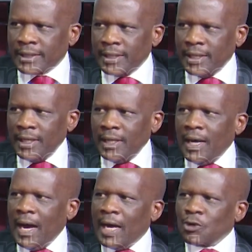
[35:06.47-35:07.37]

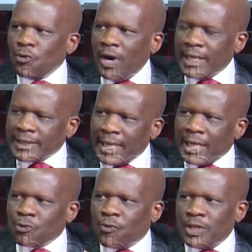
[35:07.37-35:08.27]
important. And to answer
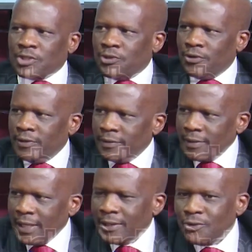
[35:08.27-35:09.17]
that question,
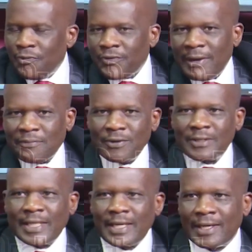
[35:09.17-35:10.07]
you've kept on
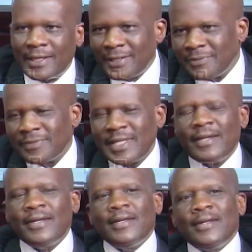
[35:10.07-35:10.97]
saying,
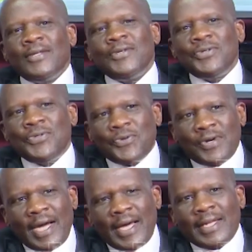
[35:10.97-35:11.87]

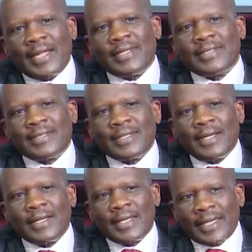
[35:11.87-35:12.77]
Ugandans
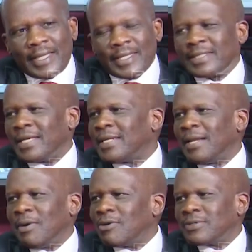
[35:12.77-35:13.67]
get excited
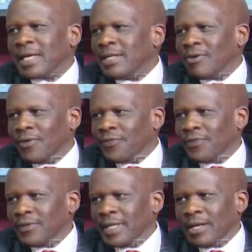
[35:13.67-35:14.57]
about signing
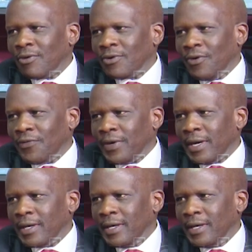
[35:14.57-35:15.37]
off the loan offer.